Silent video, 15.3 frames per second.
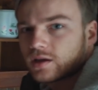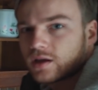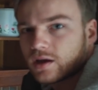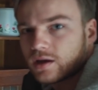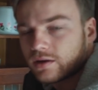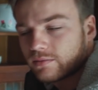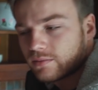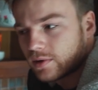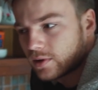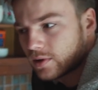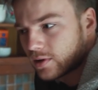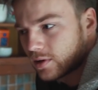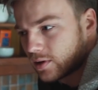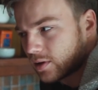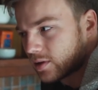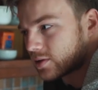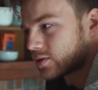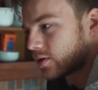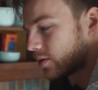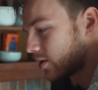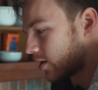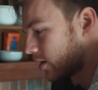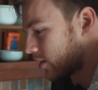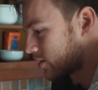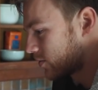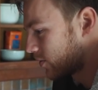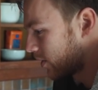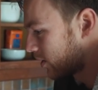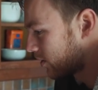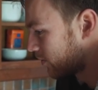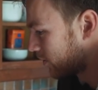out of it. Sorry that I
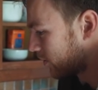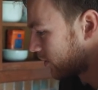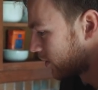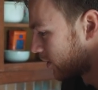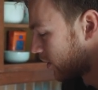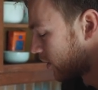sweared, but